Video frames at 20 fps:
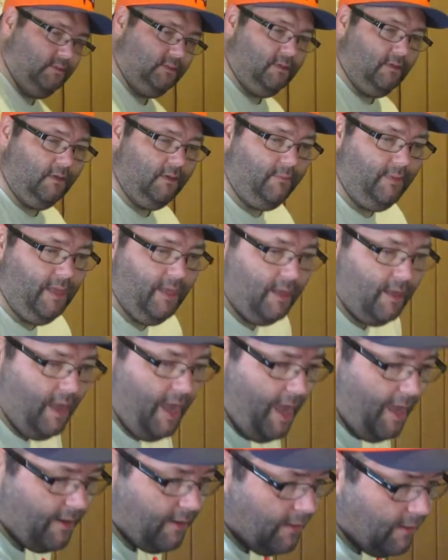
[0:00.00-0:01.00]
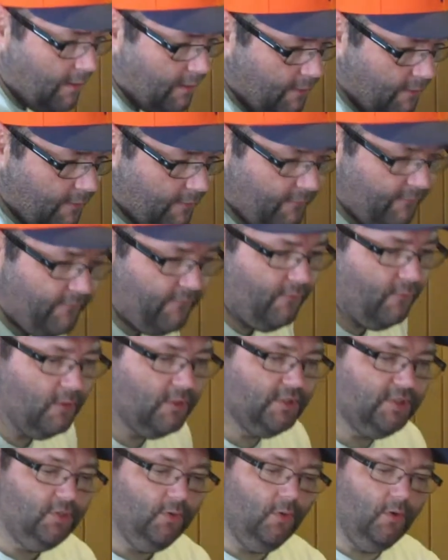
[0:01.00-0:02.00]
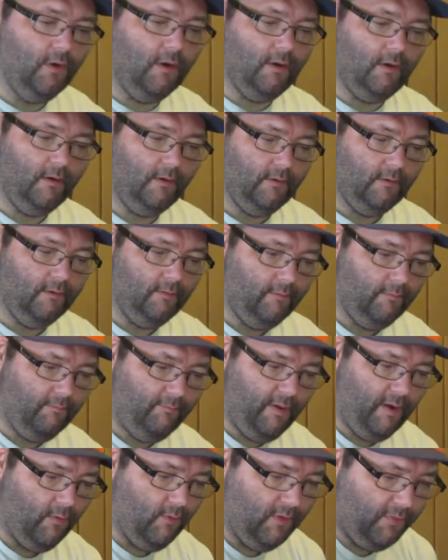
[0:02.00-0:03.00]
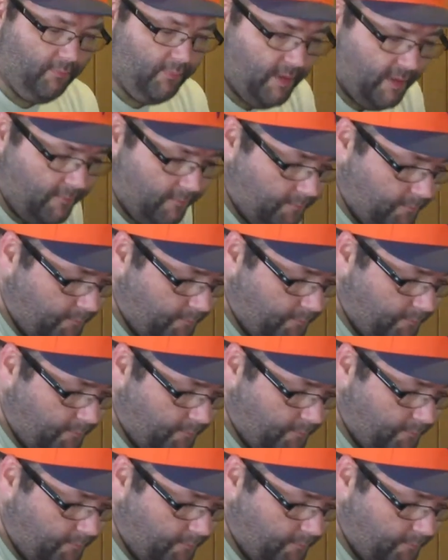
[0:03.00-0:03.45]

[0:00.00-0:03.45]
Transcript: was going to be a goner for sure. Bear with me.